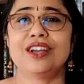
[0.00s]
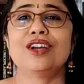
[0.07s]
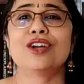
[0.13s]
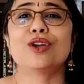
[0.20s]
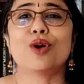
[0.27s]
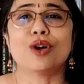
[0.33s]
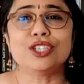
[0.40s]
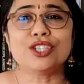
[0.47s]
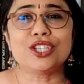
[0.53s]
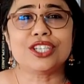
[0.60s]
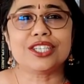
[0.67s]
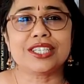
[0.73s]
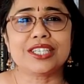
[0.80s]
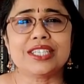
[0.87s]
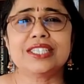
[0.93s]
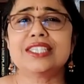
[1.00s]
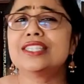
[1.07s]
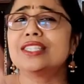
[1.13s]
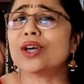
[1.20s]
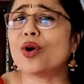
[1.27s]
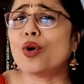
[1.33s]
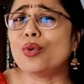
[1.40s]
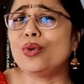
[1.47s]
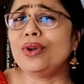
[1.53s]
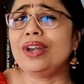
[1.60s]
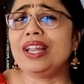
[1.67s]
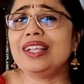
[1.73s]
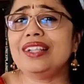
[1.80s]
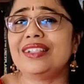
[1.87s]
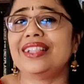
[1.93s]
Consciousness is the
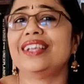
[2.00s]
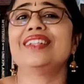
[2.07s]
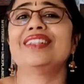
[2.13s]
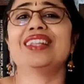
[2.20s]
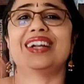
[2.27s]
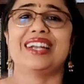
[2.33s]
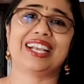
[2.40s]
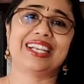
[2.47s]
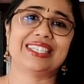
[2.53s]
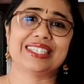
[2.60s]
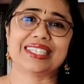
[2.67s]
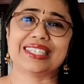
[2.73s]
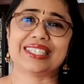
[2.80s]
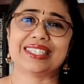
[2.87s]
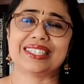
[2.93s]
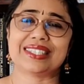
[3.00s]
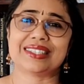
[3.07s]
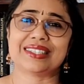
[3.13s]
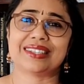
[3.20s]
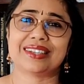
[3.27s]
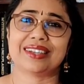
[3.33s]
only thing that exists.